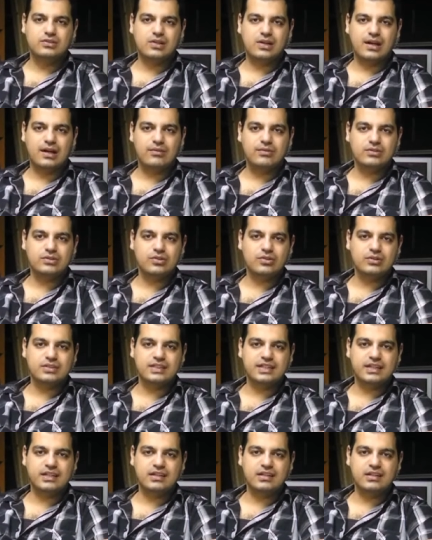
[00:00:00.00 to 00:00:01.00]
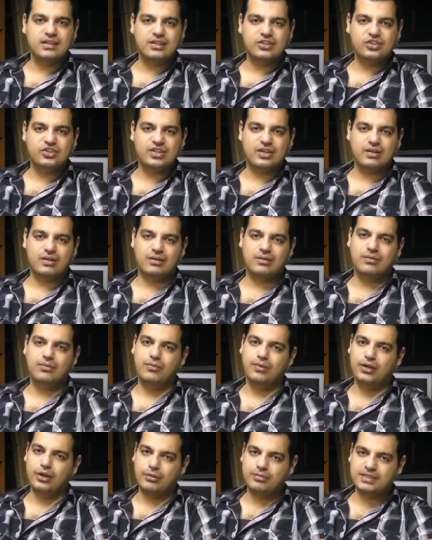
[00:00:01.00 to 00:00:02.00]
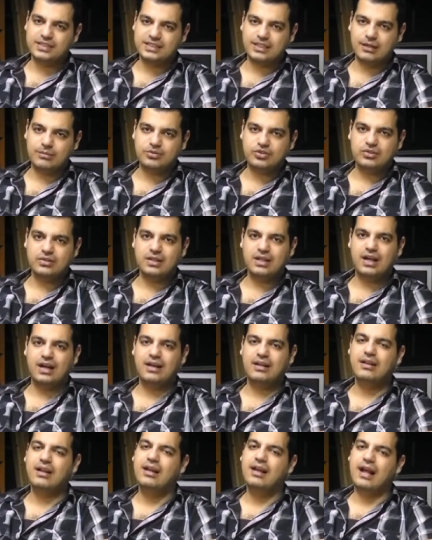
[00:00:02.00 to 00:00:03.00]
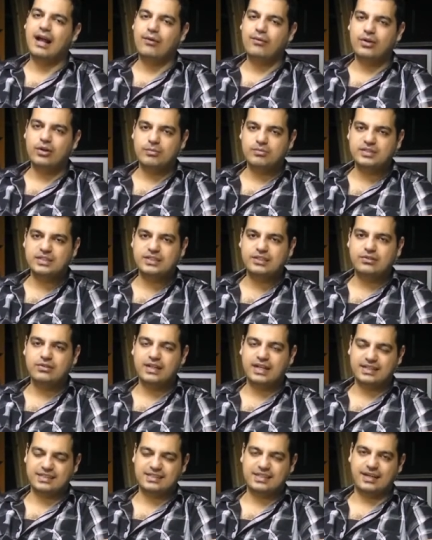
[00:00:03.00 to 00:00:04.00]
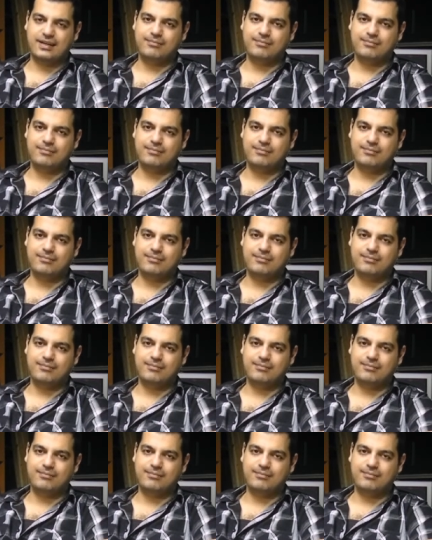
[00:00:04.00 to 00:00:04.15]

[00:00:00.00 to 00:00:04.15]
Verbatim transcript: So that was hosting in a nutshell. We hope this helped you a lot and we hope to see you next